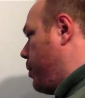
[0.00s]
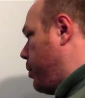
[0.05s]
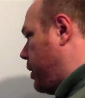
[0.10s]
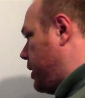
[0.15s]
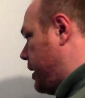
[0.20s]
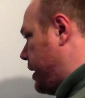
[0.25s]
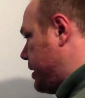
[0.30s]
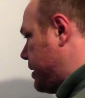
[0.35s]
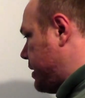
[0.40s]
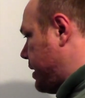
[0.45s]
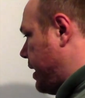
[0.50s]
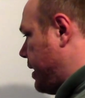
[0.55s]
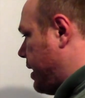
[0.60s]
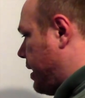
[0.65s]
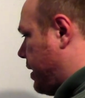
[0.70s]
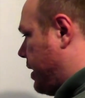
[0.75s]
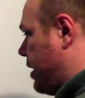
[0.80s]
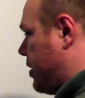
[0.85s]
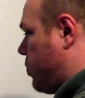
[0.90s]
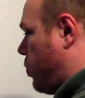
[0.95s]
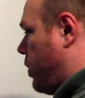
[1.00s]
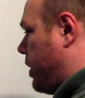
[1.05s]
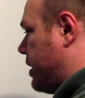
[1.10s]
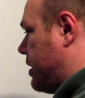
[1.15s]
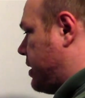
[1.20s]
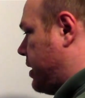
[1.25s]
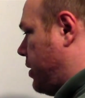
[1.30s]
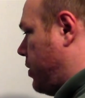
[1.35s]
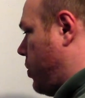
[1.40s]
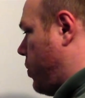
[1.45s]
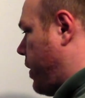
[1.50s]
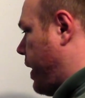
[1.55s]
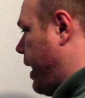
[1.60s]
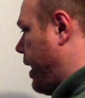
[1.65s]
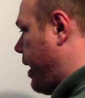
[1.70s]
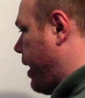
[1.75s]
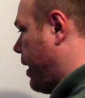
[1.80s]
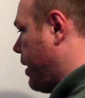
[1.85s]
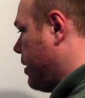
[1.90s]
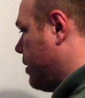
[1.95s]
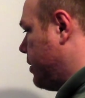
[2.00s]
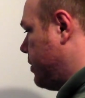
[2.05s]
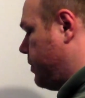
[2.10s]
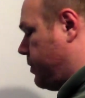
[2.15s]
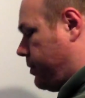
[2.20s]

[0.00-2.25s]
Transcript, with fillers: But let's say that this one is still okay.